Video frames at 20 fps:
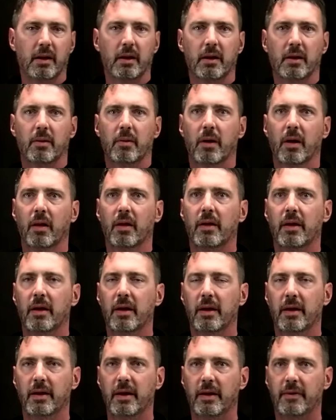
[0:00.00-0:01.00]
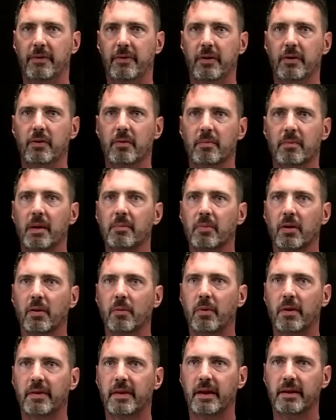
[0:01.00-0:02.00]
Well, if you remember
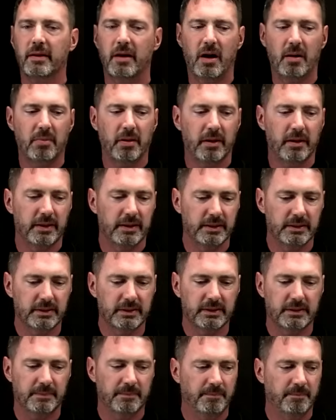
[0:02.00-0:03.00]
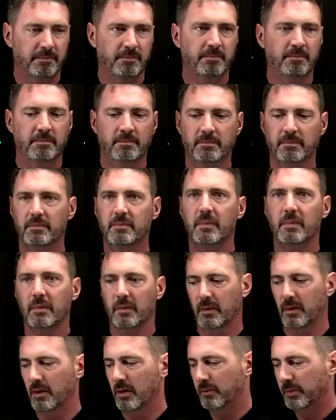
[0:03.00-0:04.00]
what that nabla is,
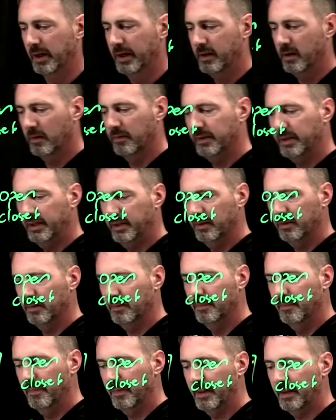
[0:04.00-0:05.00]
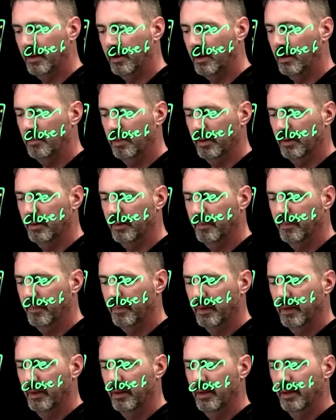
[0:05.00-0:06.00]
I'll write it over here. That nabla
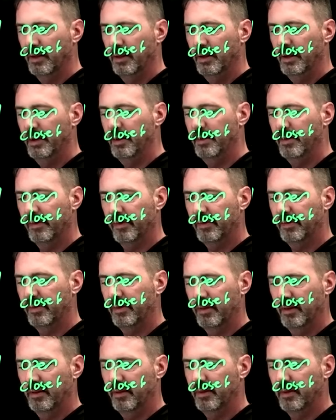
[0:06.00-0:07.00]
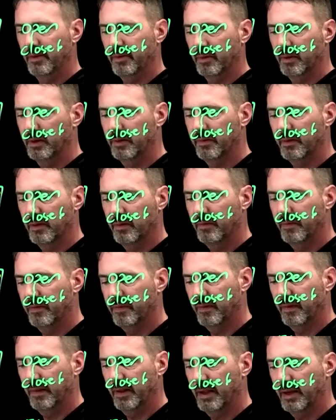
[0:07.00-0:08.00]
is the derivative
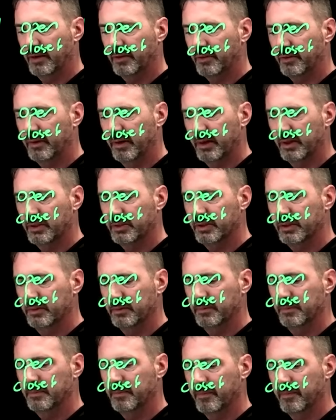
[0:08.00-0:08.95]
in the x direction,